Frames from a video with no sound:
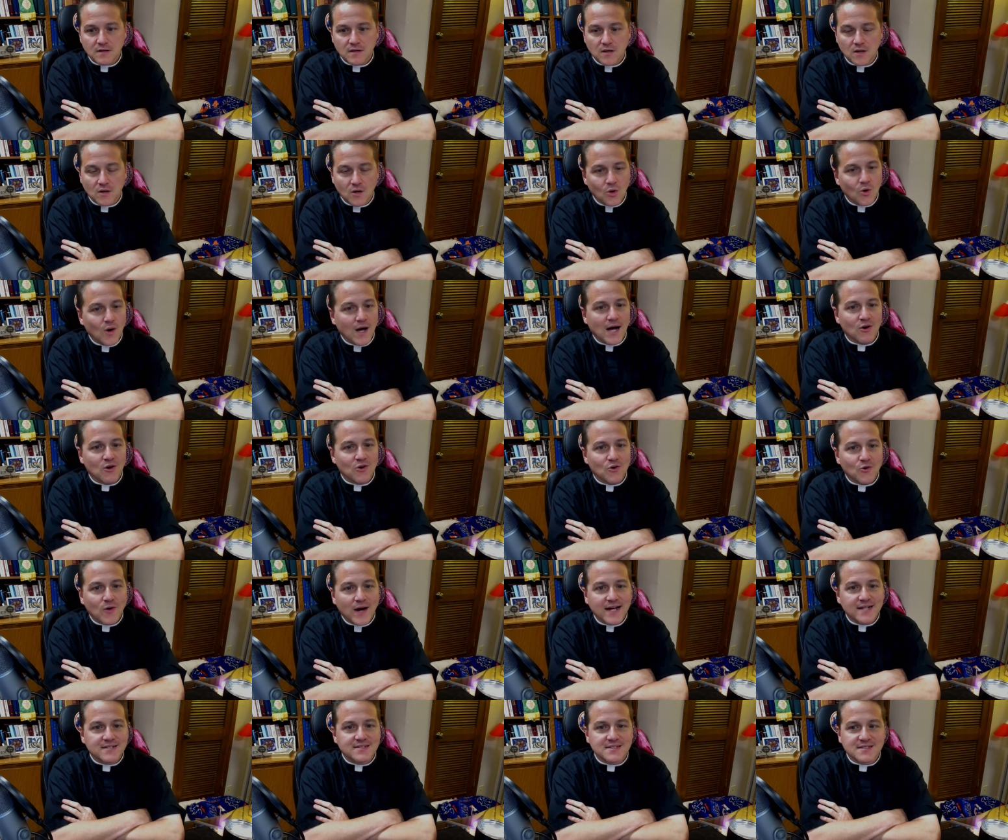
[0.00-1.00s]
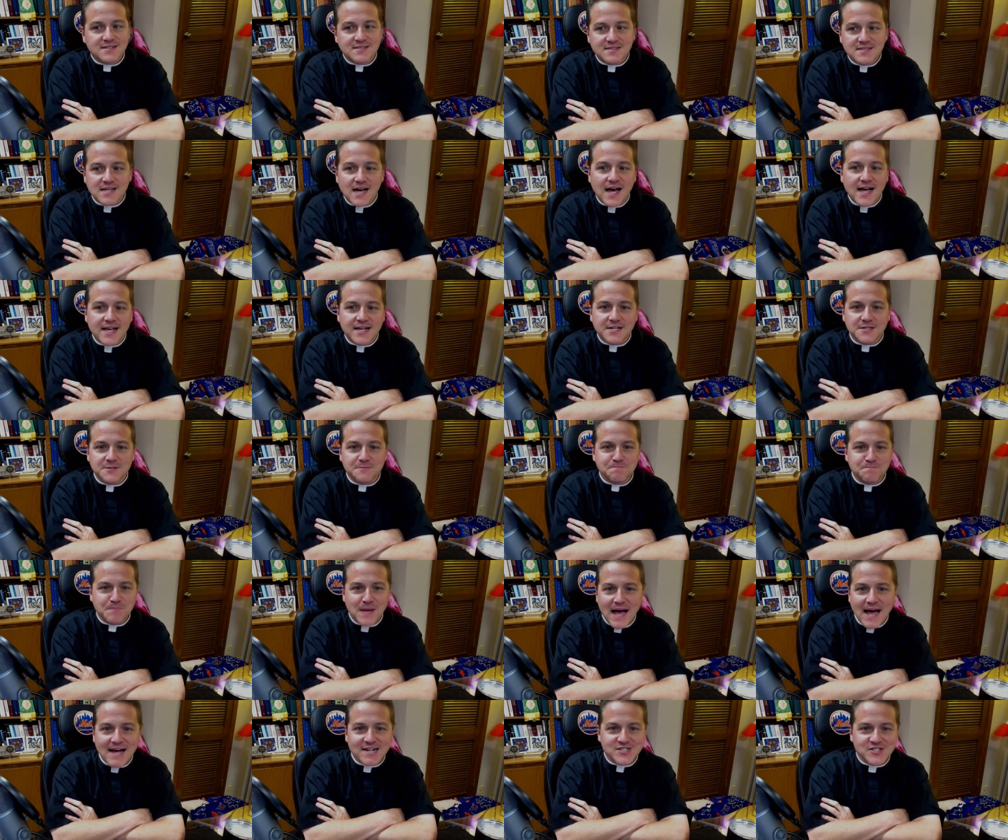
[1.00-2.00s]
Oh, how great is thy
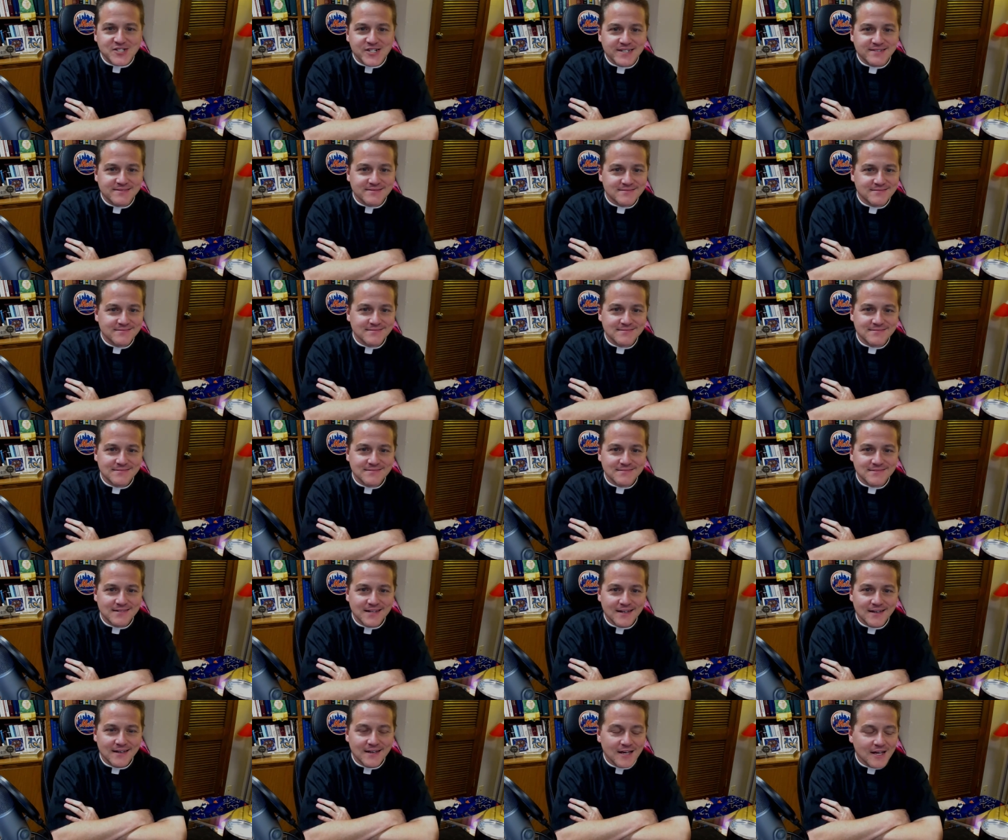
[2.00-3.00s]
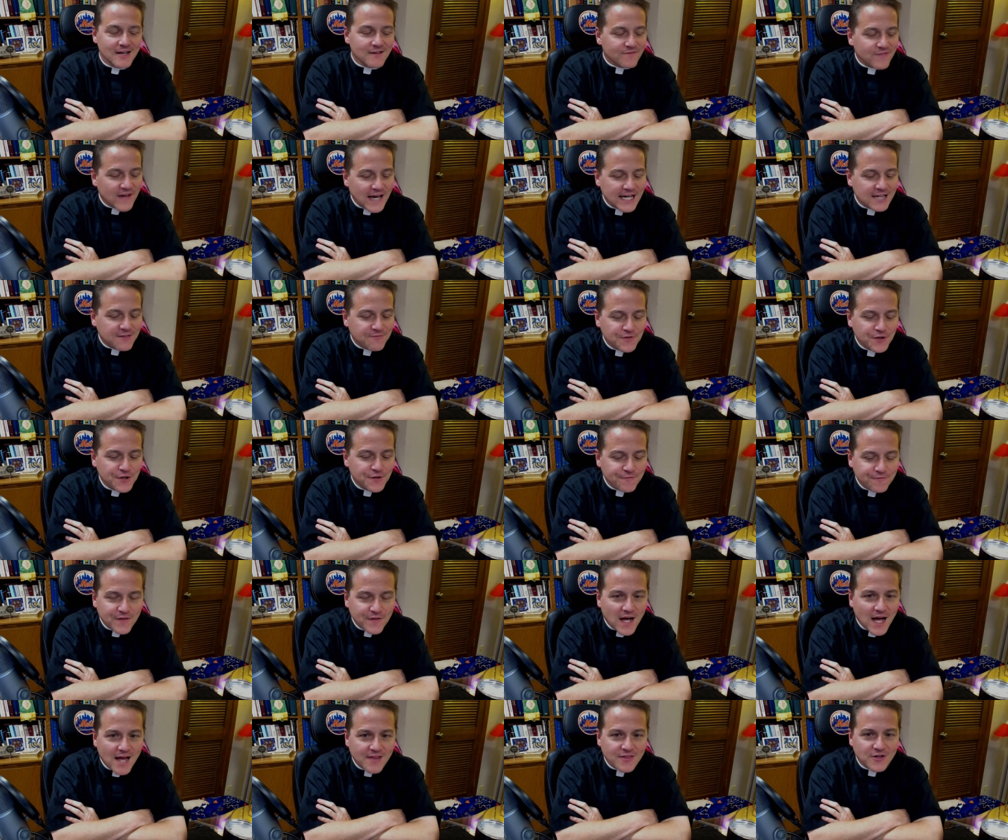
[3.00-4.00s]
compassion, faithful
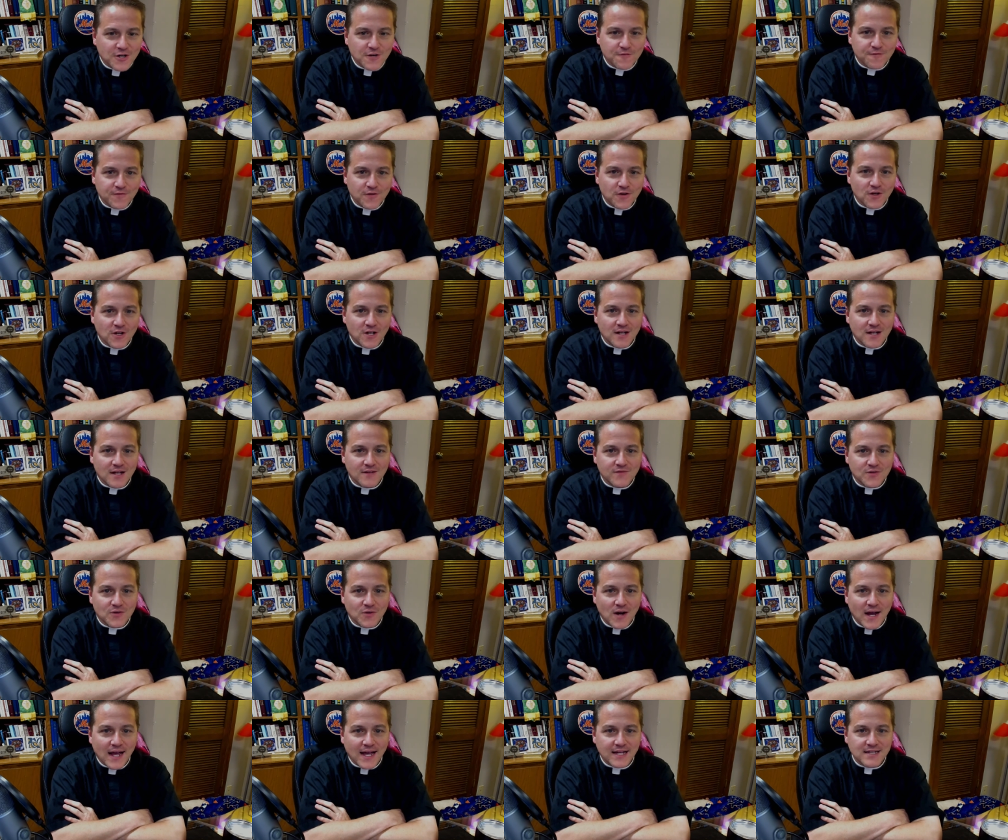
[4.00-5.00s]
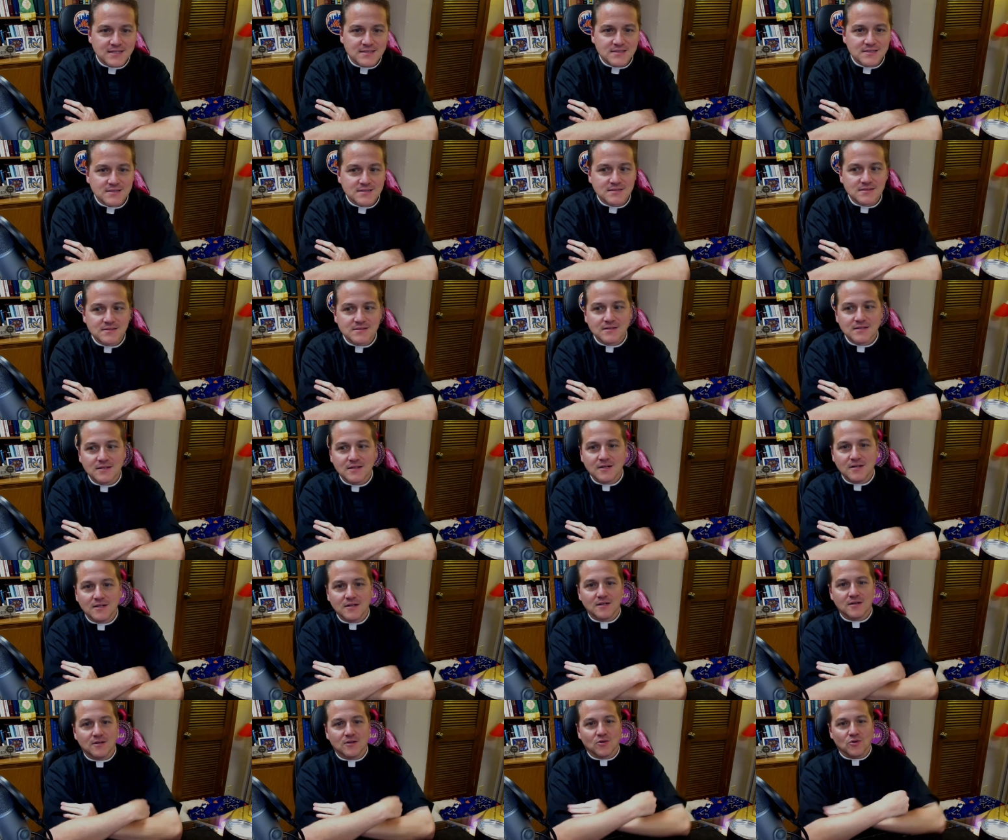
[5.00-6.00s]
Father, full of grace,
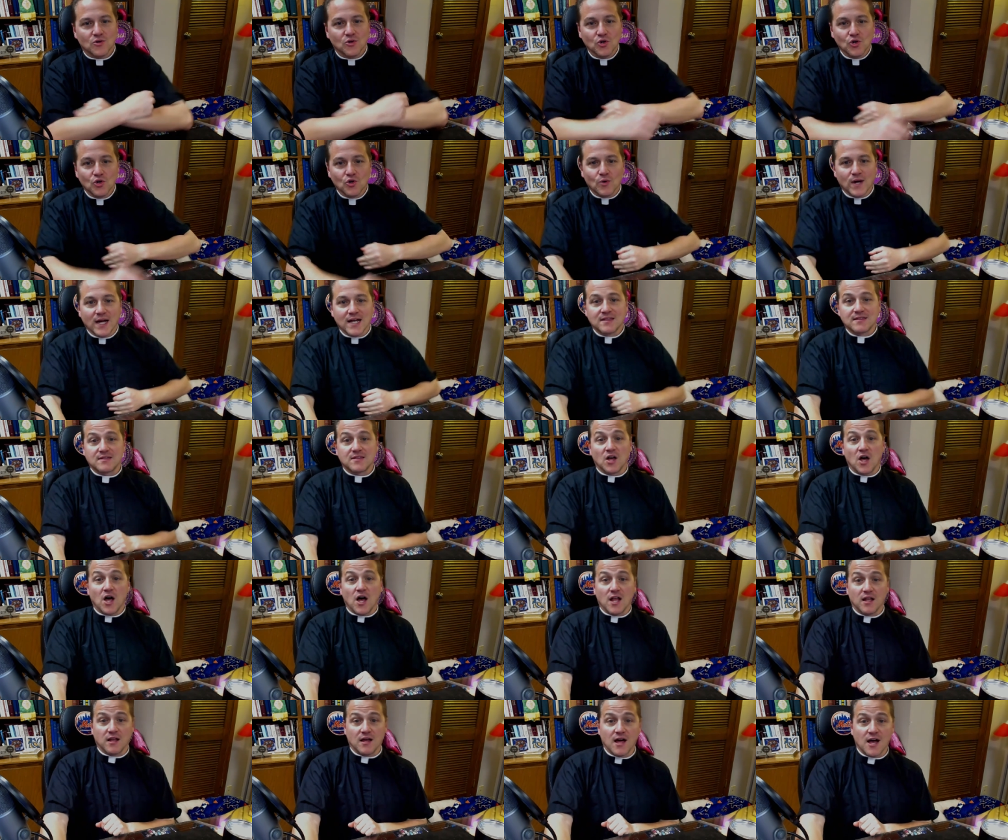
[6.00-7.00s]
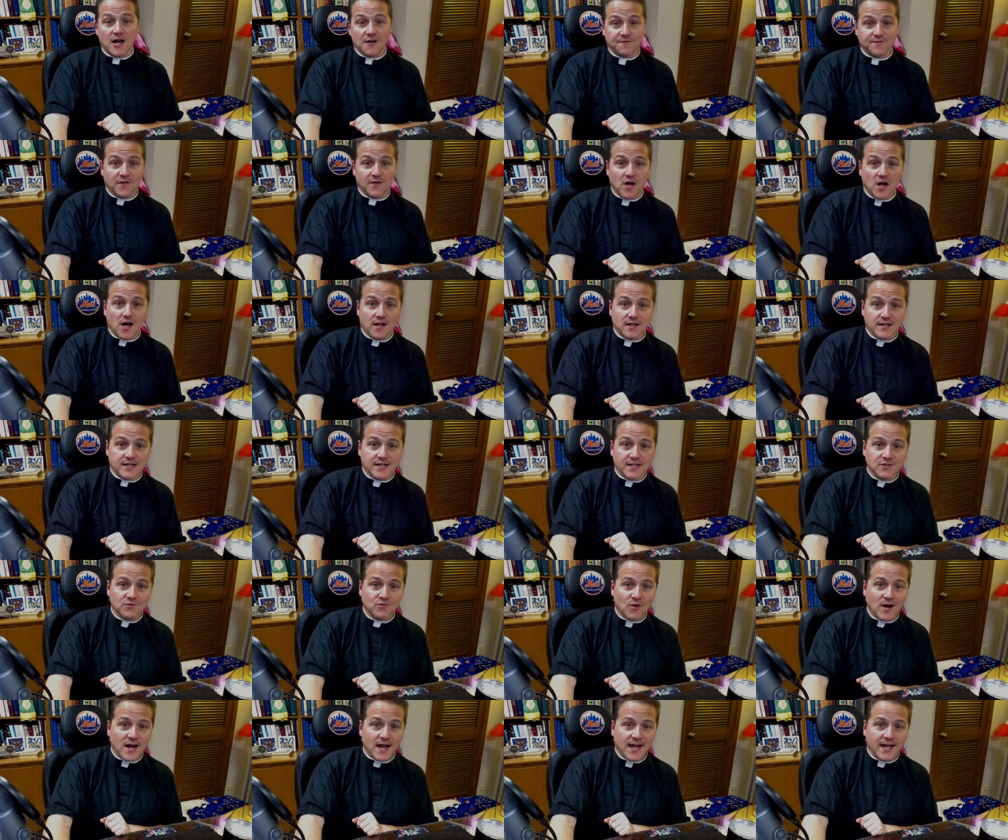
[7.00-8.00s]
who with all our fallen
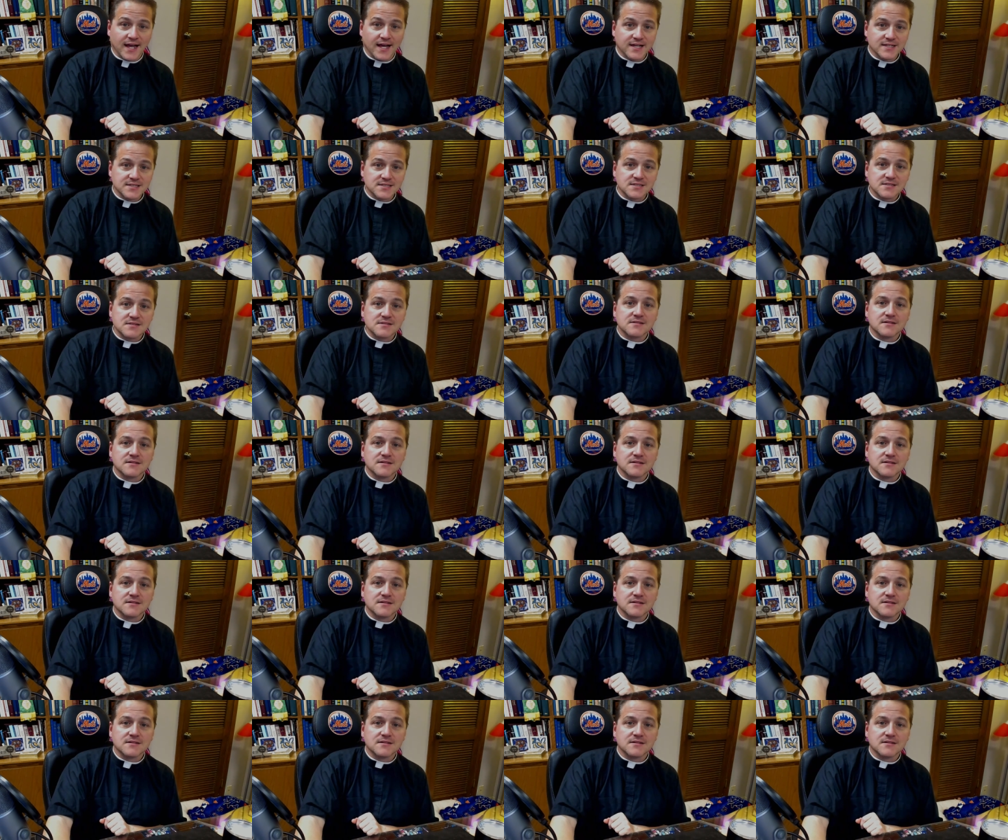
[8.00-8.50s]
race,